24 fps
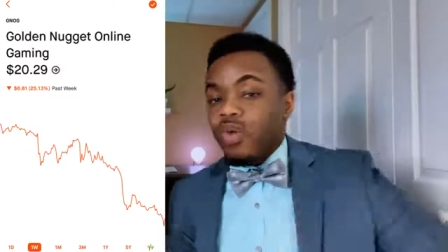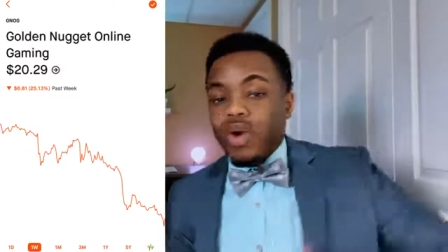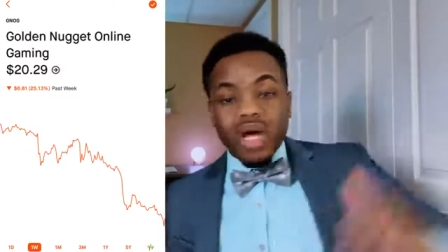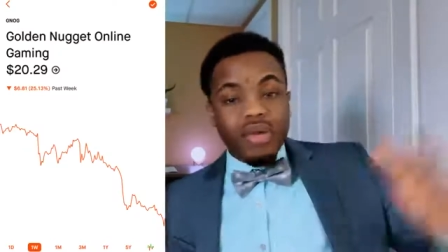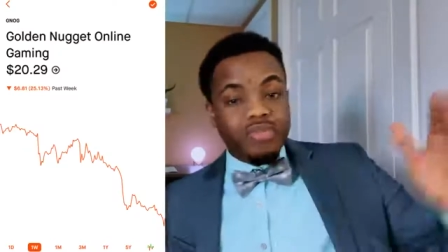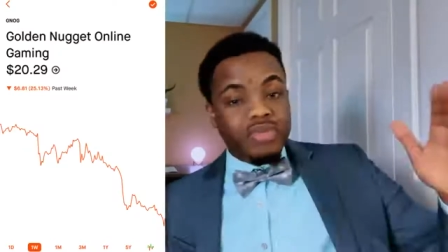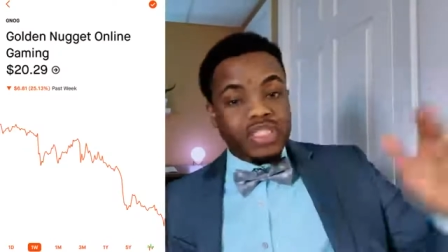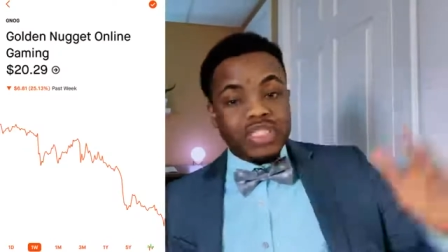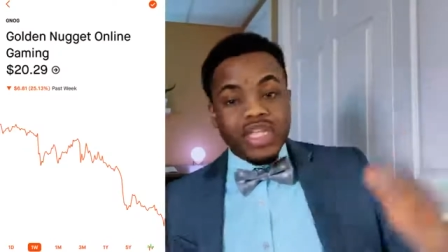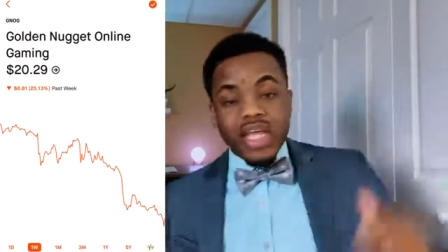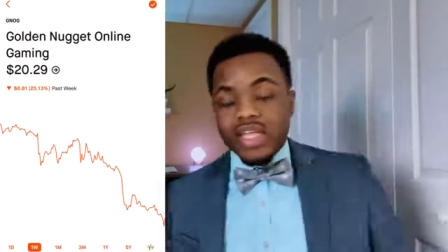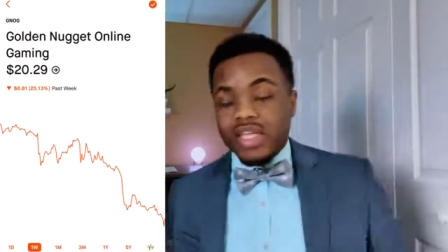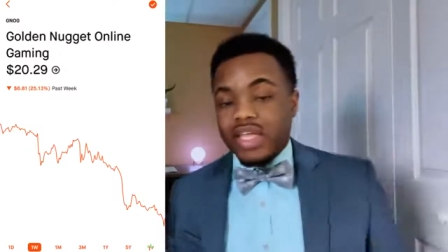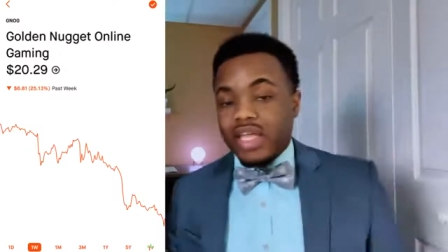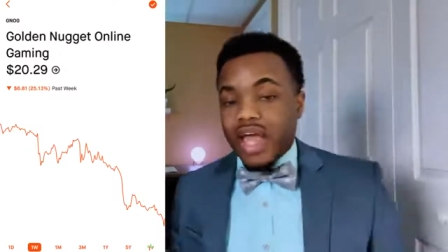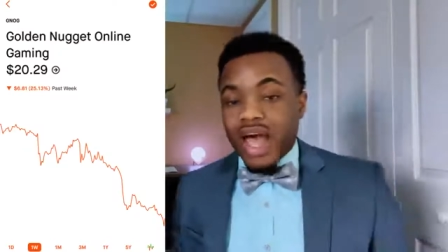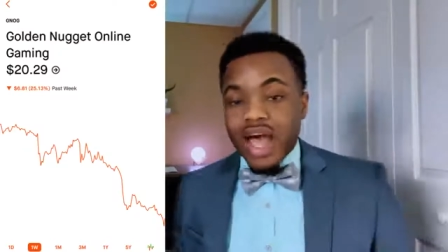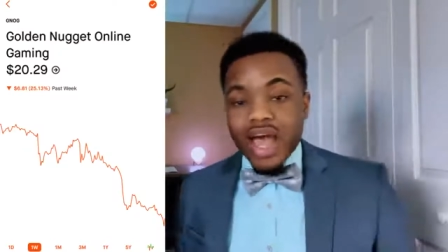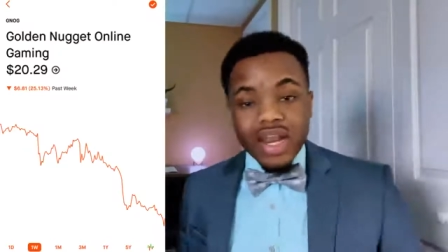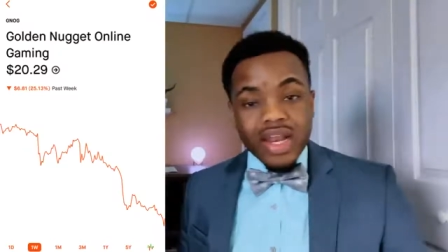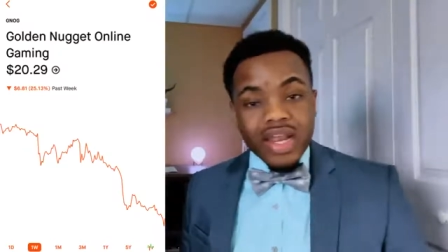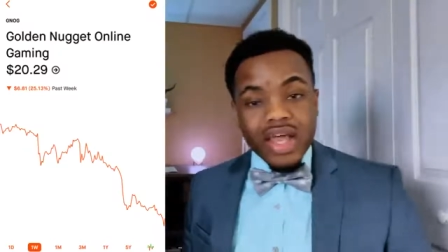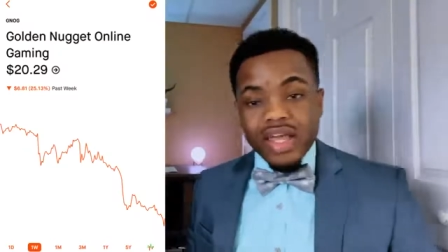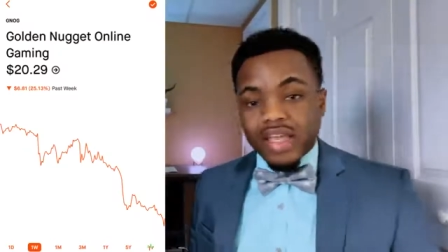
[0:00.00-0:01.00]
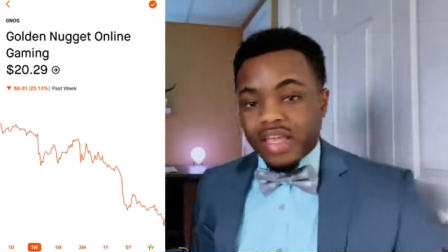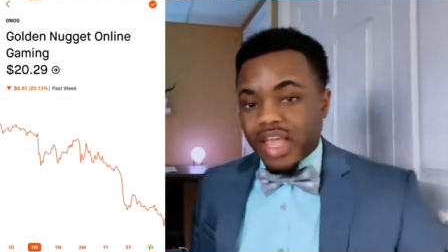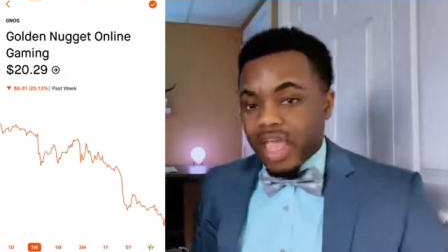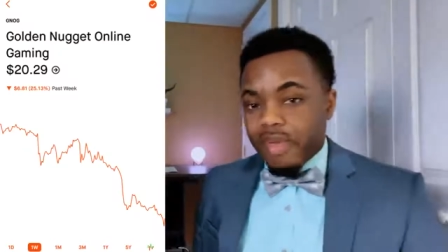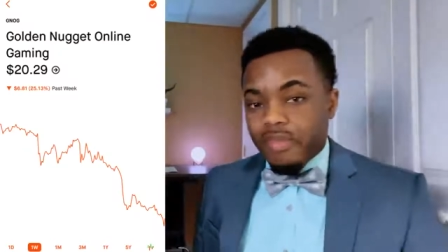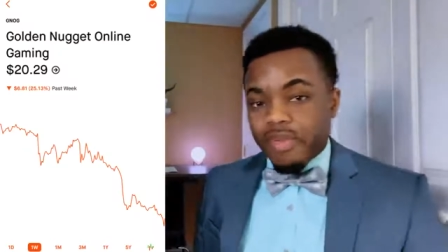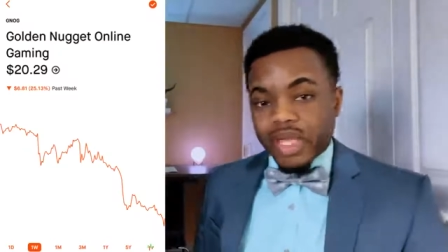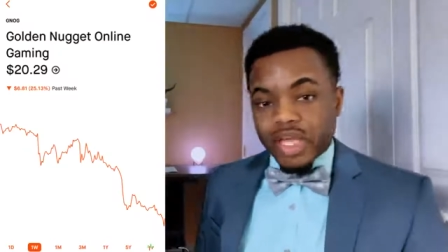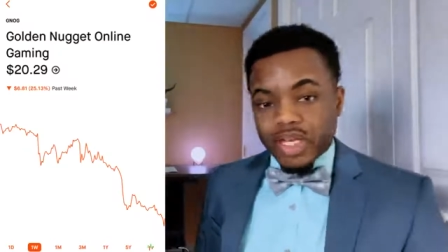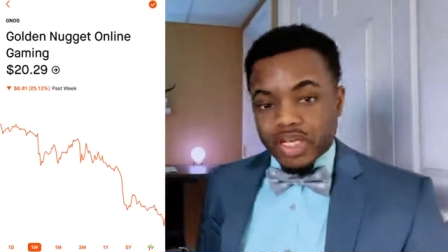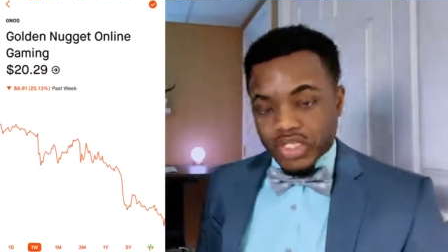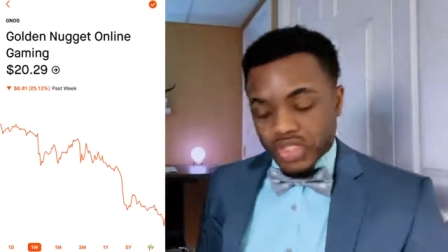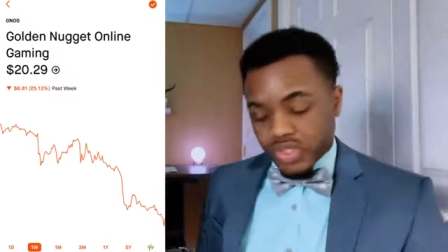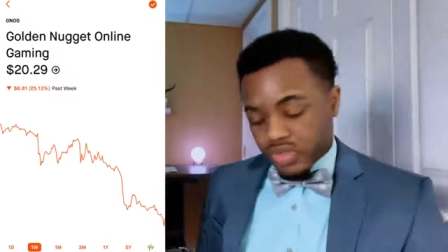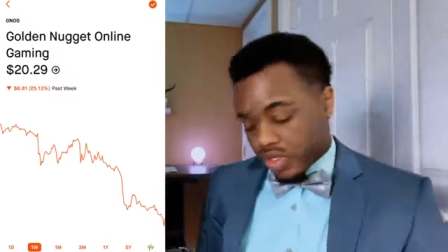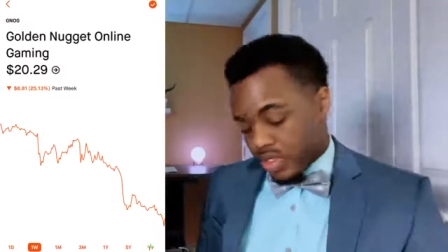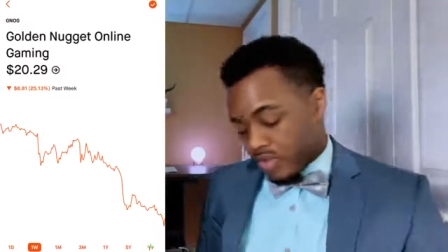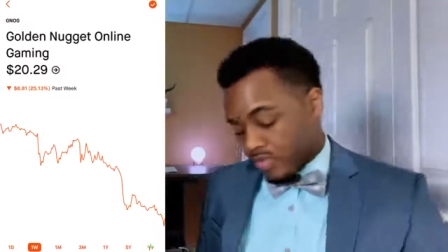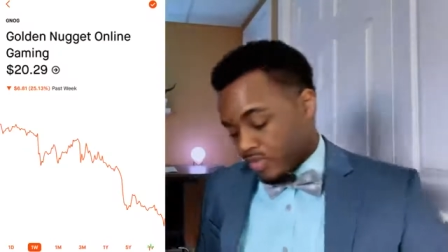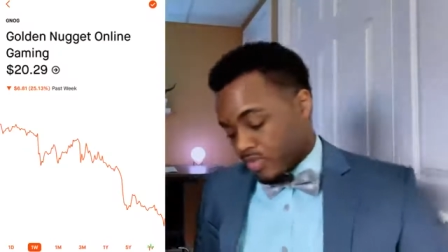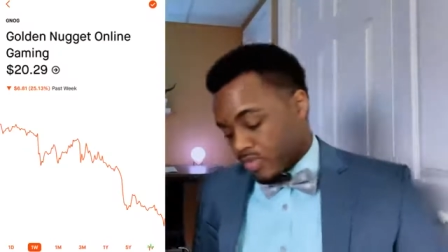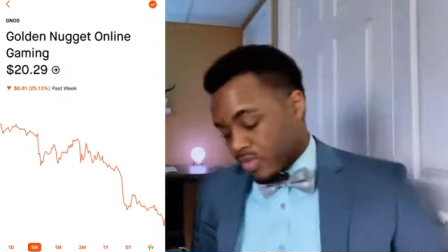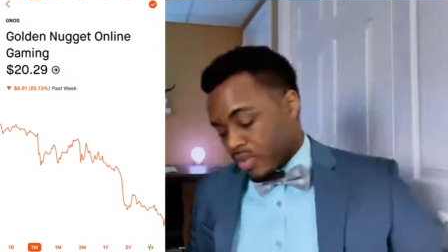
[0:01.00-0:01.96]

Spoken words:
up just like the online gaming industry.